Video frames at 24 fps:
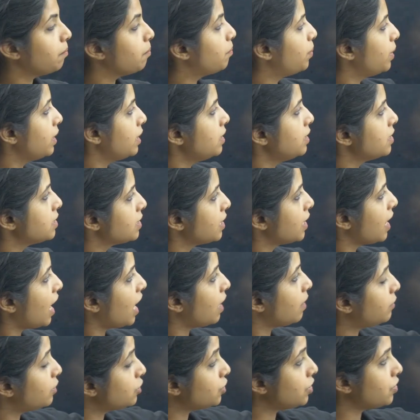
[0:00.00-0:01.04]
Pills,
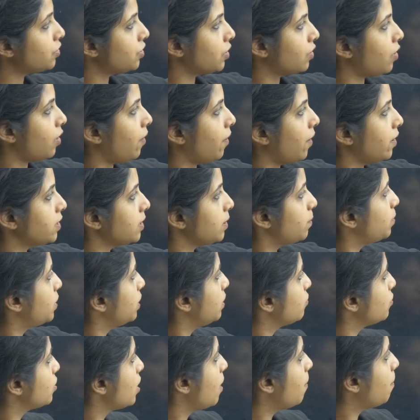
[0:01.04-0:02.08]
emergency
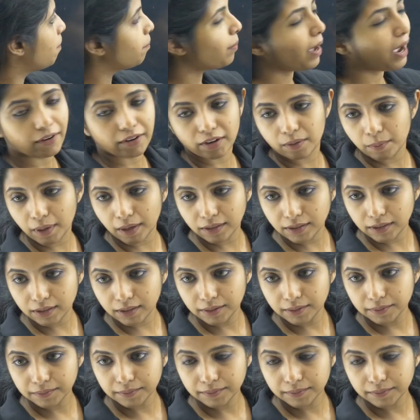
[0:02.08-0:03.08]
contraceptives, barrier method.